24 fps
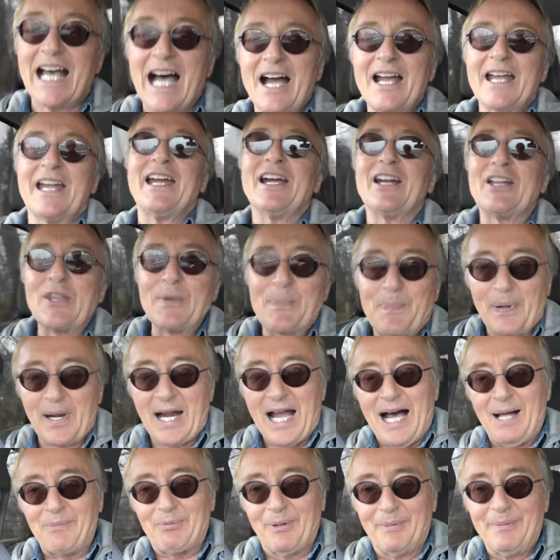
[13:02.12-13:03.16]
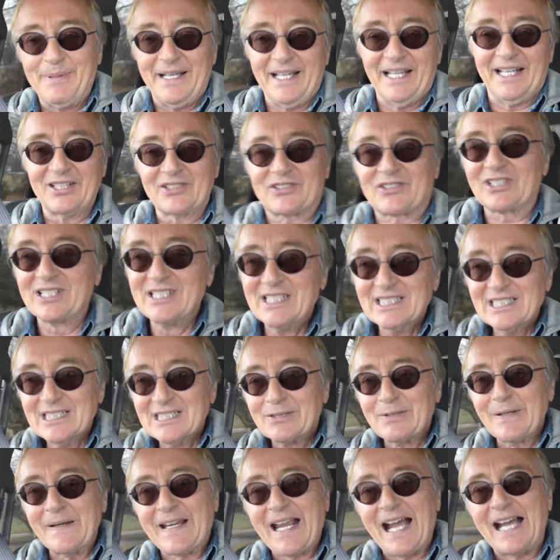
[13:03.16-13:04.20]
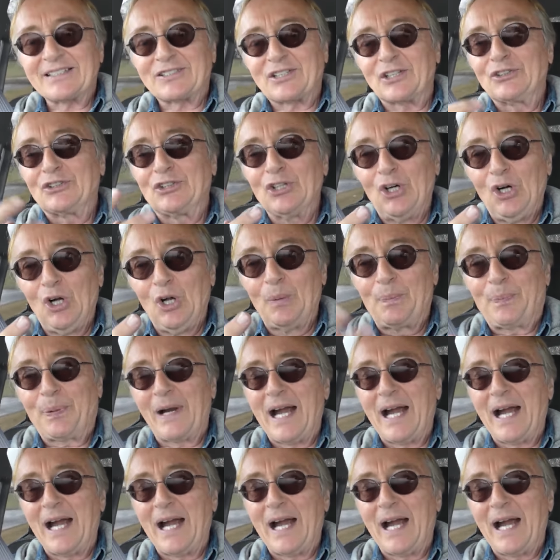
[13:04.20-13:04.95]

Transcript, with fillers: Now here the problem is, we got the dual